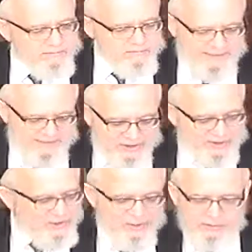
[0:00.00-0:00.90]
That means
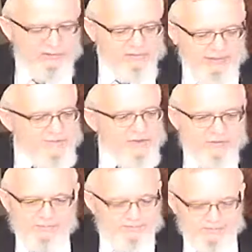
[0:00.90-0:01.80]
even
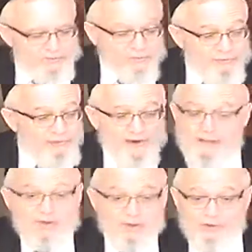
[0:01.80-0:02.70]

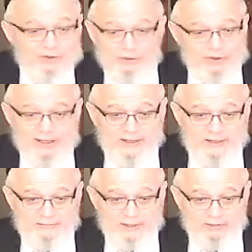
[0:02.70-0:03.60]
regular servitude you're not going to
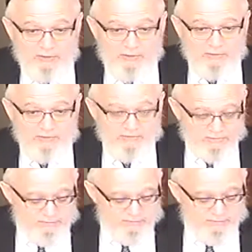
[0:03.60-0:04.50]
have any longer.
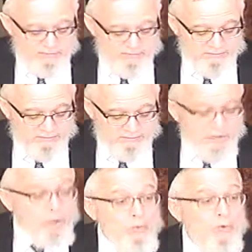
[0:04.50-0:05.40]

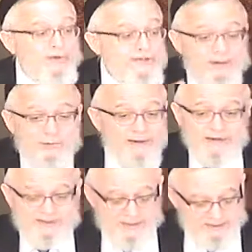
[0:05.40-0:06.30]
No worse than a regular
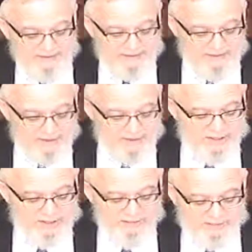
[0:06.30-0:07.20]
slave.
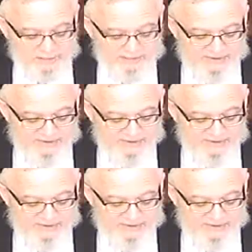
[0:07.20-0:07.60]
You'll